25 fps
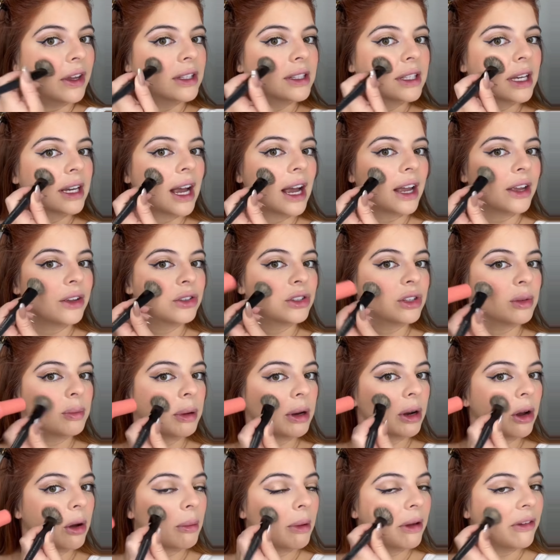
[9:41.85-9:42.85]
Like, I used to put it
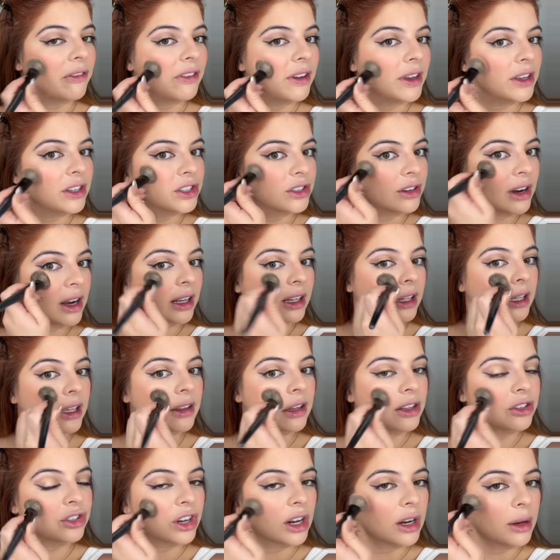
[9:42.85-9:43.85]
on my face directly and then
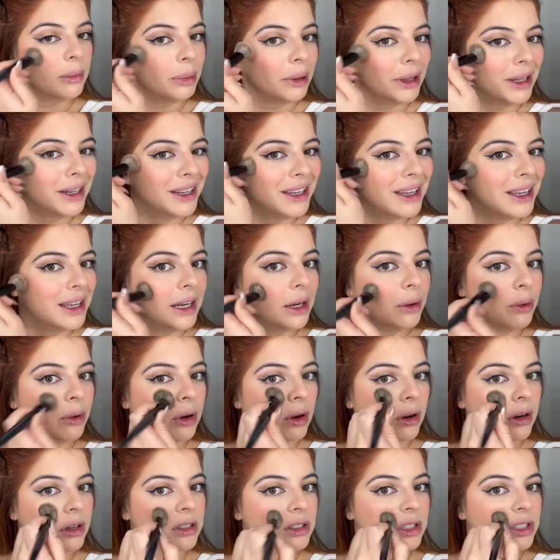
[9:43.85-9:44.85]
try to blend it, and it would
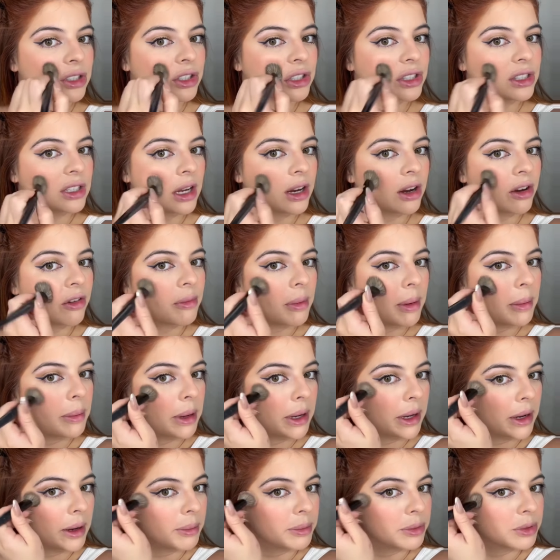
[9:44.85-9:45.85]
honestly just take off my
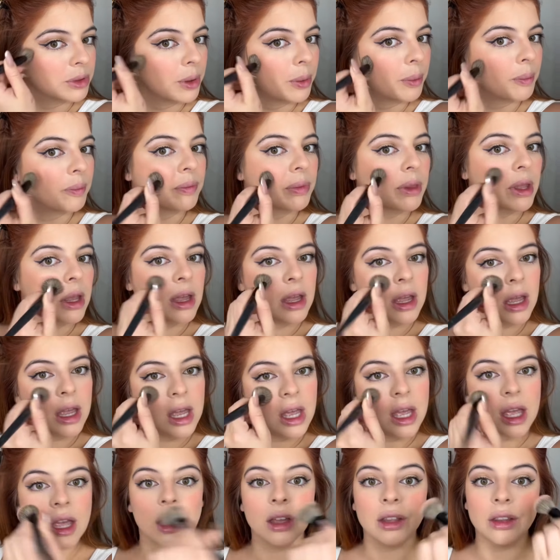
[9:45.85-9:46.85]
makeup. So,
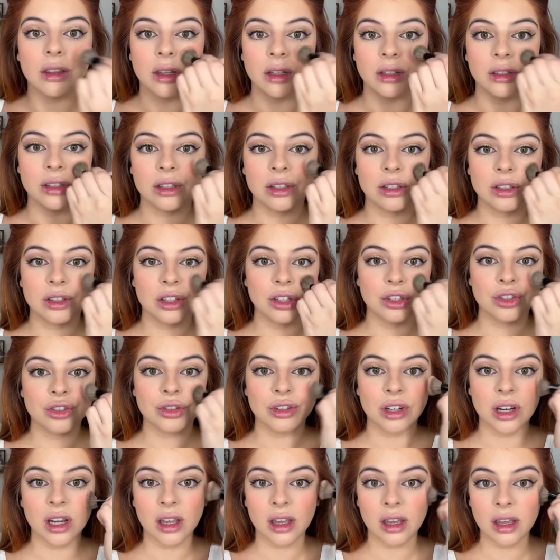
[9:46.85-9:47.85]
this is the
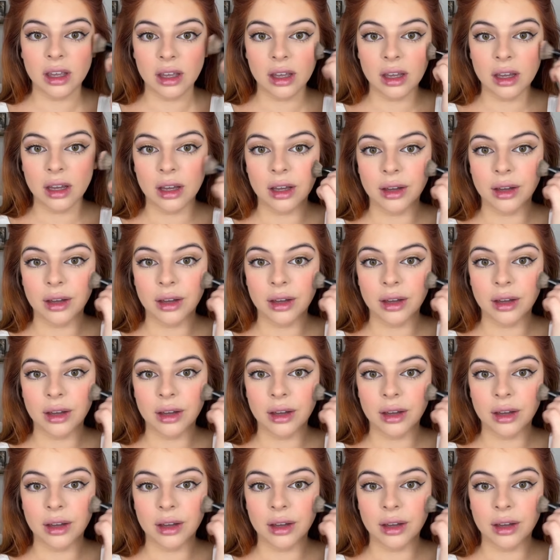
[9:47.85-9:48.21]
trick.